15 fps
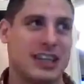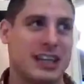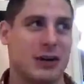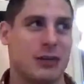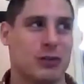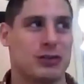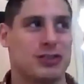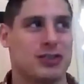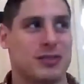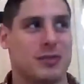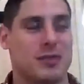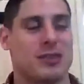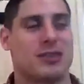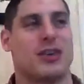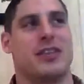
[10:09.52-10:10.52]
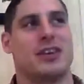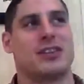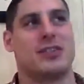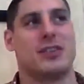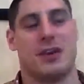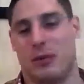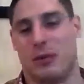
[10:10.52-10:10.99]
cereals,
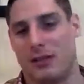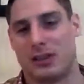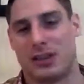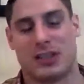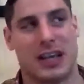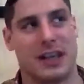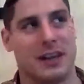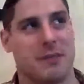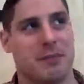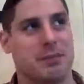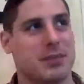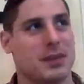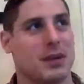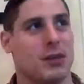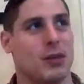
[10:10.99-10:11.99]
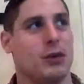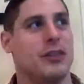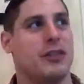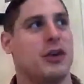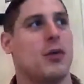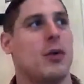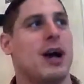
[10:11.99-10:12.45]
I've just kind of
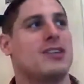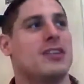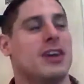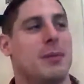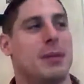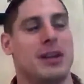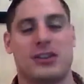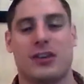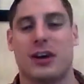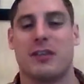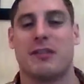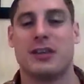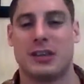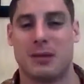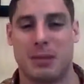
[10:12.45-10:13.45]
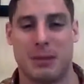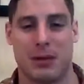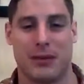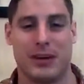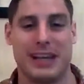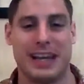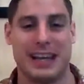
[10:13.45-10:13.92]
loaded the question there, but the sort of foods that
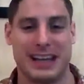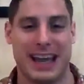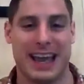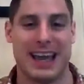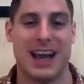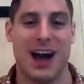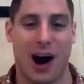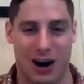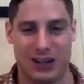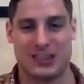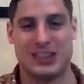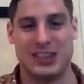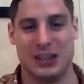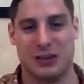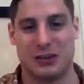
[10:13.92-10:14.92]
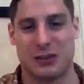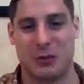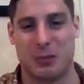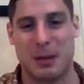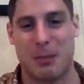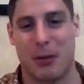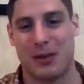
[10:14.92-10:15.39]
people are eating are cereals.
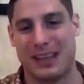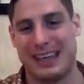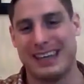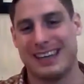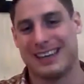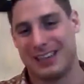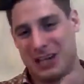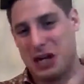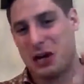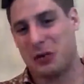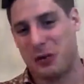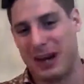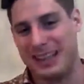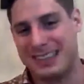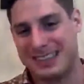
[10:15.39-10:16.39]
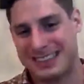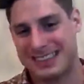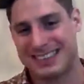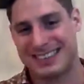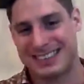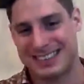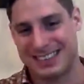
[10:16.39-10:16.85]
So people eat
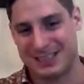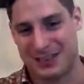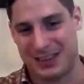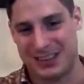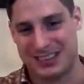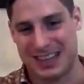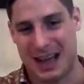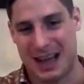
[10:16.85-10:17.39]
rice, for